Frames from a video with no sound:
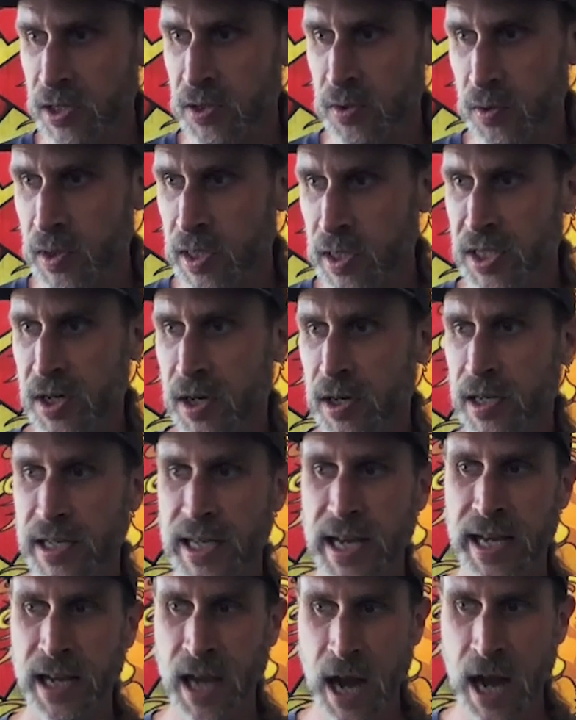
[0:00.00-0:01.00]
are really starting to
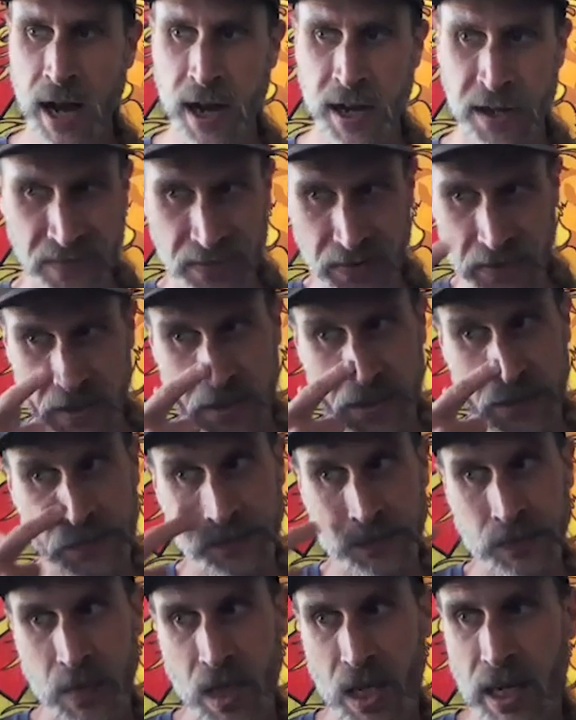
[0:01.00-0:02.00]
take off.
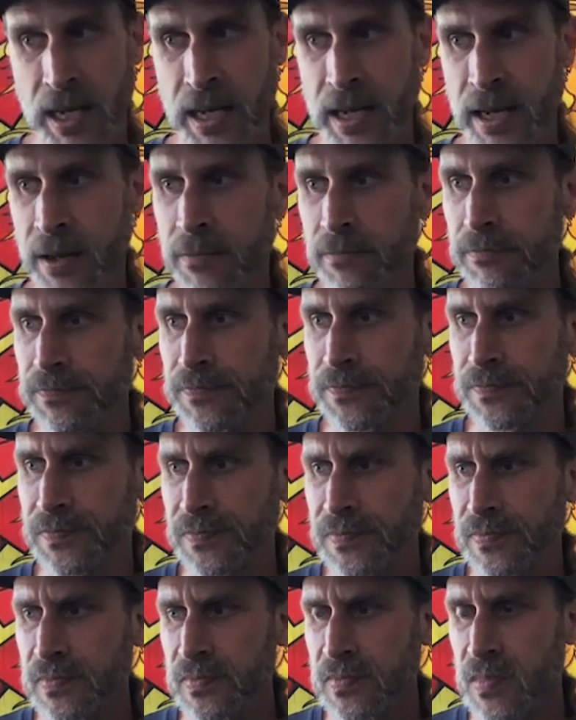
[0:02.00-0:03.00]
And,
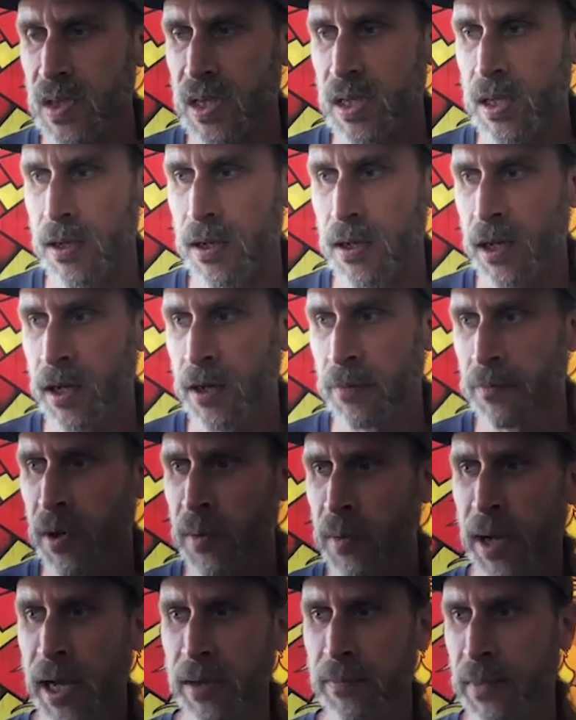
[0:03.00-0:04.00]
but
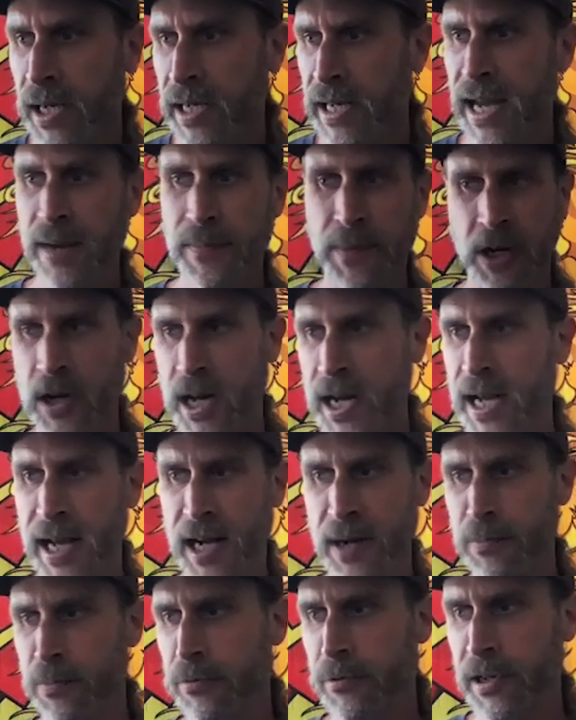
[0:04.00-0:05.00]
my dad and my granddad had
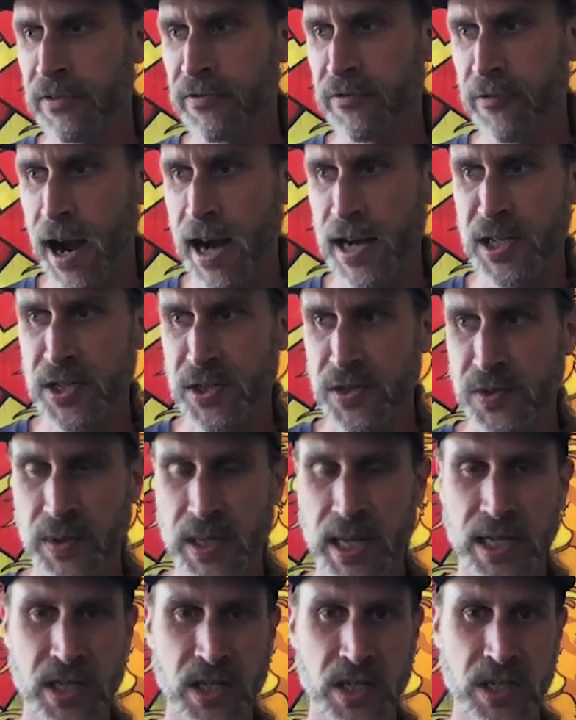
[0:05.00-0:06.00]
a pretty fractious
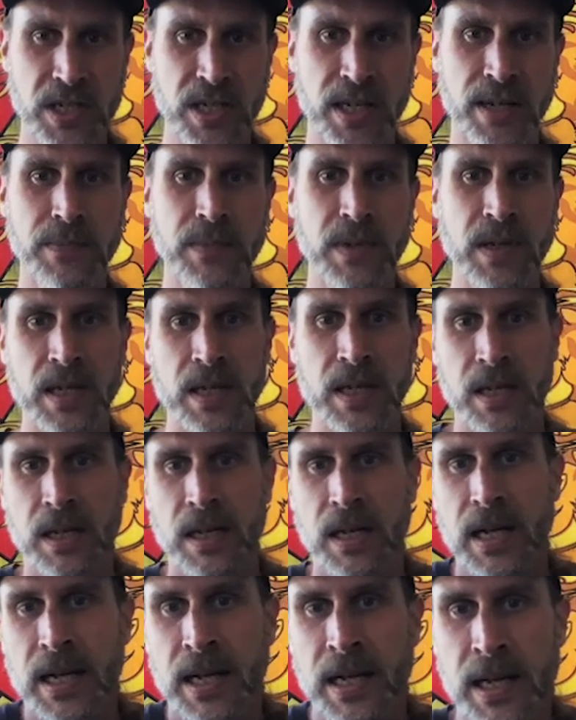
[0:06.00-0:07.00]
relationship.
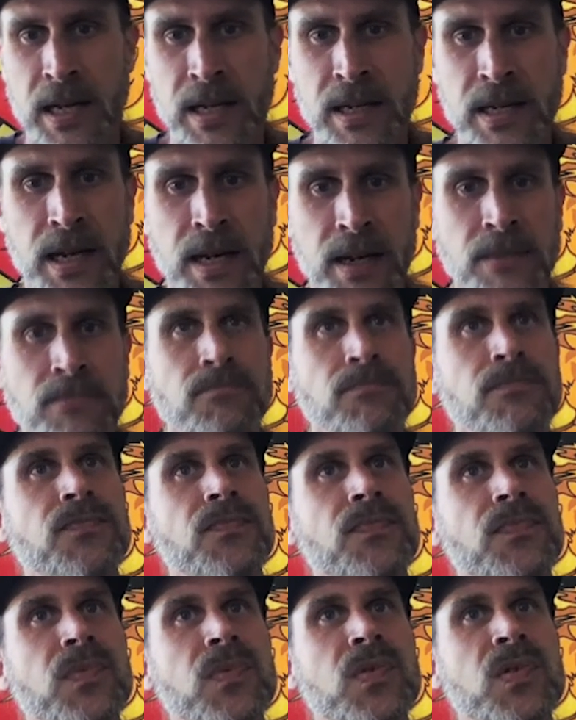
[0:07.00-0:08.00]
And
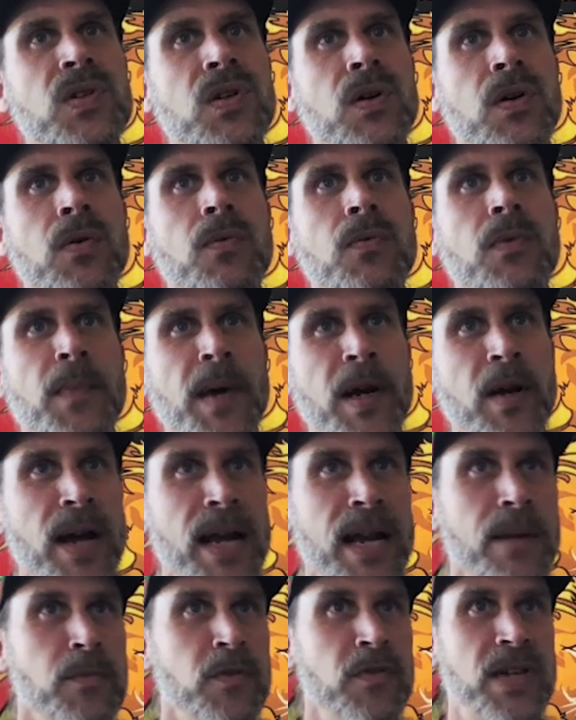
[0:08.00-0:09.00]
so when my
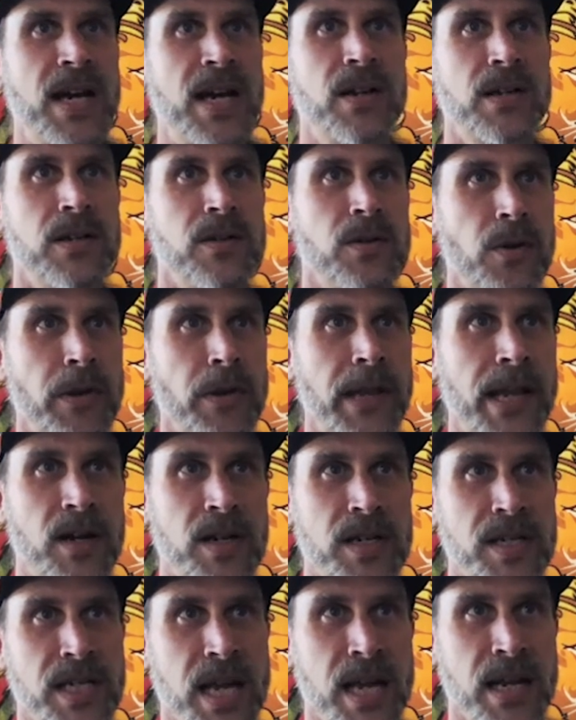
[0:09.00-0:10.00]
granddad moved down to North
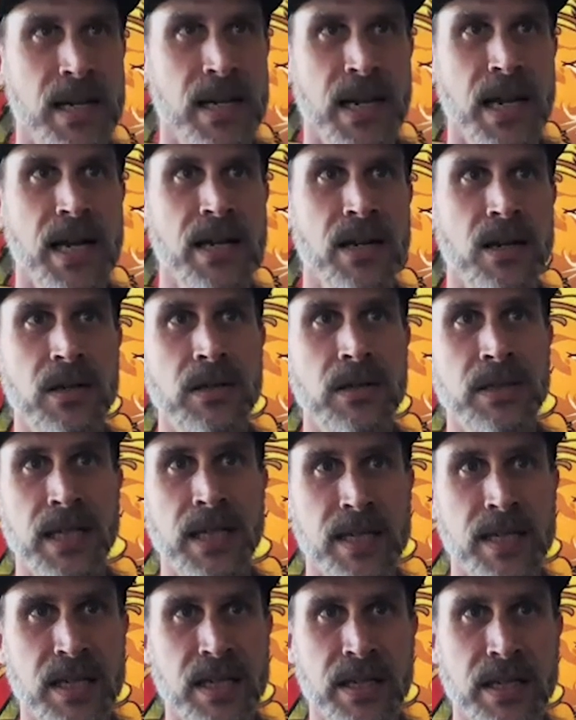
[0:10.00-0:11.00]
County, San Diego, to
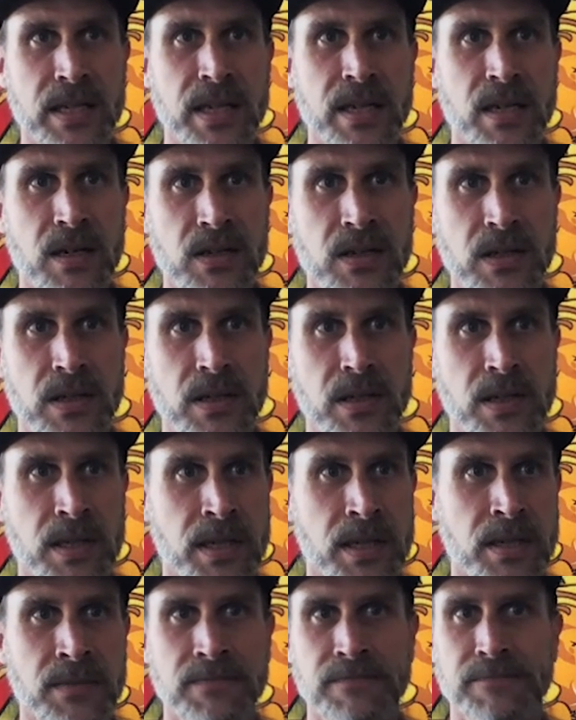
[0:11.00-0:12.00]
Escondido
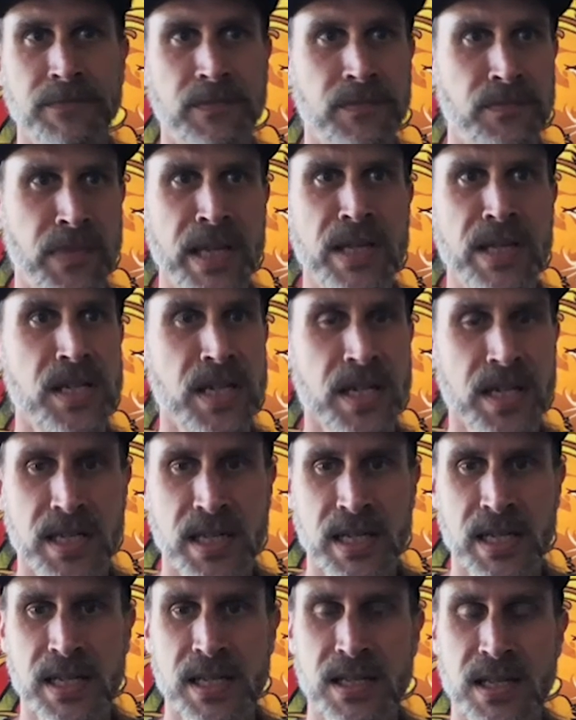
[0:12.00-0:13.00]
in mid
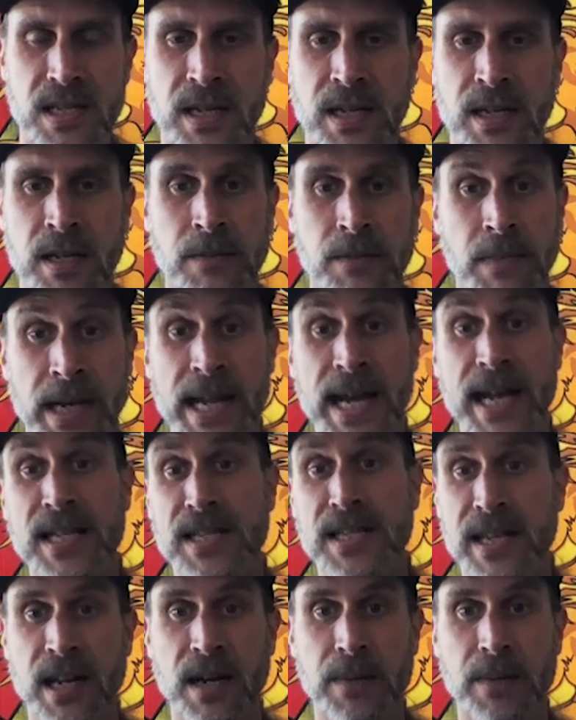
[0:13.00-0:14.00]
60s, my dad
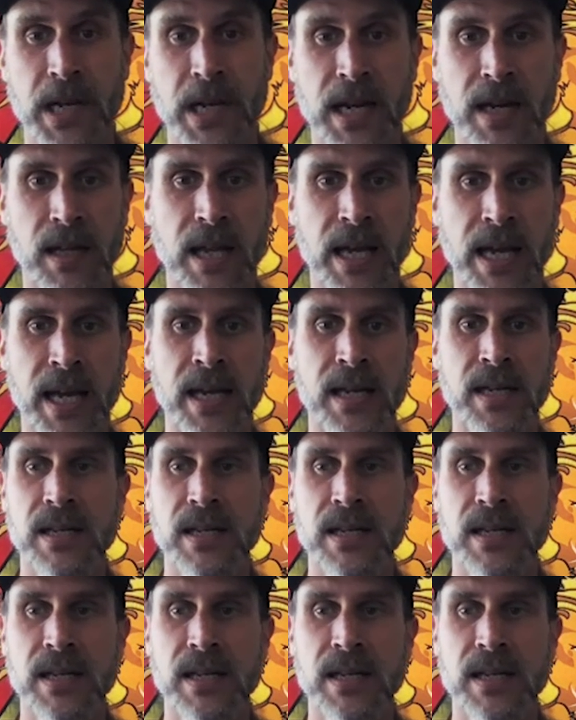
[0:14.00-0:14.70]
stayed up in LA,